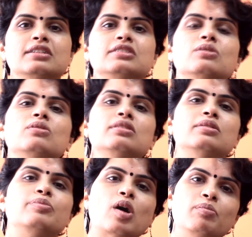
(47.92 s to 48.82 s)
So
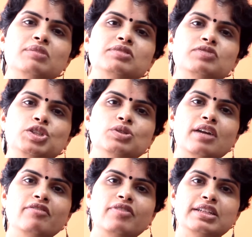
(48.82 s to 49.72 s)
the problems which you
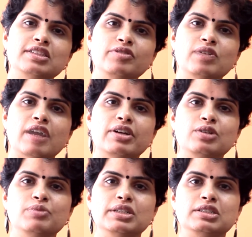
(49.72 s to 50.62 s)
can face if you have
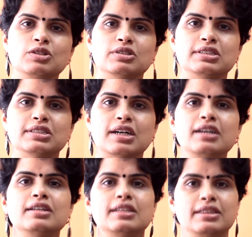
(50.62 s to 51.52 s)
endometriosis
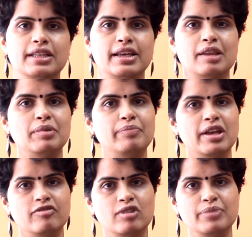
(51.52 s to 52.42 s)
are, they can be
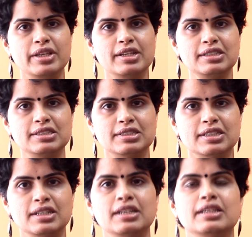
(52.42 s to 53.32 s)
painful periods,
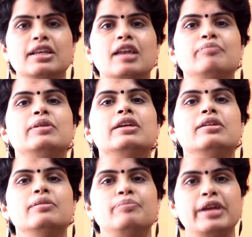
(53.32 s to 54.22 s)
they can
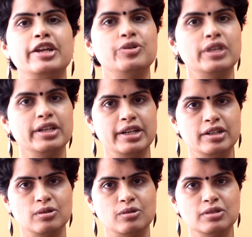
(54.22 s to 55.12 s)
be pain during
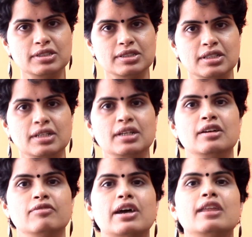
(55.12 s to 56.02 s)
intercourse,
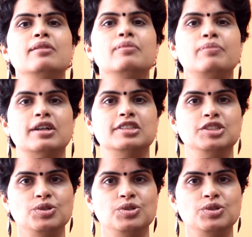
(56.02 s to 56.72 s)
while passing